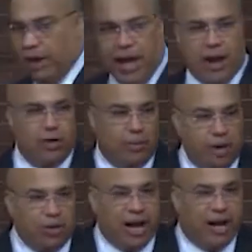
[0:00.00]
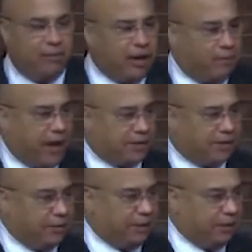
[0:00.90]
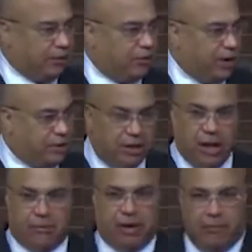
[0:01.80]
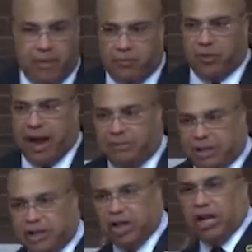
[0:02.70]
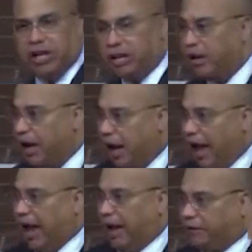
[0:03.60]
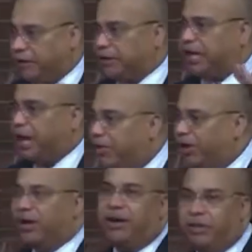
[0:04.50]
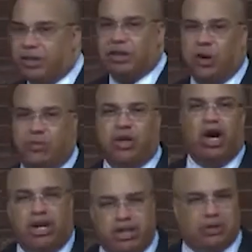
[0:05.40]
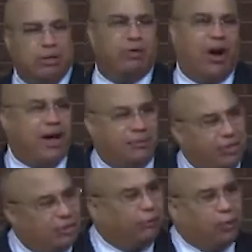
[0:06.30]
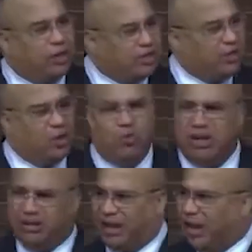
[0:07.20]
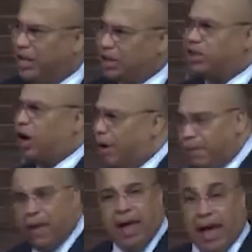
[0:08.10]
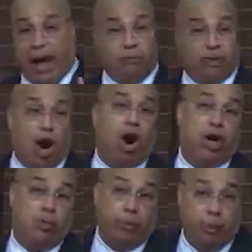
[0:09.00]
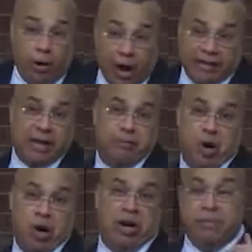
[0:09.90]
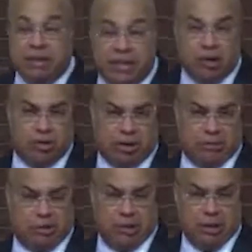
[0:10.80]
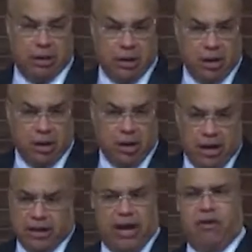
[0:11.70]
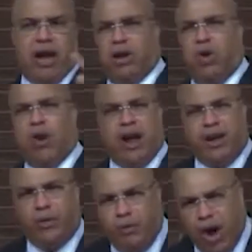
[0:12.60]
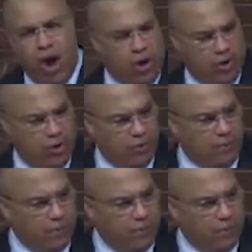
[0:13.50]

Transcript: I know I'm a little animated. Pastor can be a little crazy. But when I'm studying, I have to tell the other sermon, hush, be quiet. I'm just focusing on one thing. I was arguing with Paul. I said, Paul, let me tell you something. There ain't no way in the world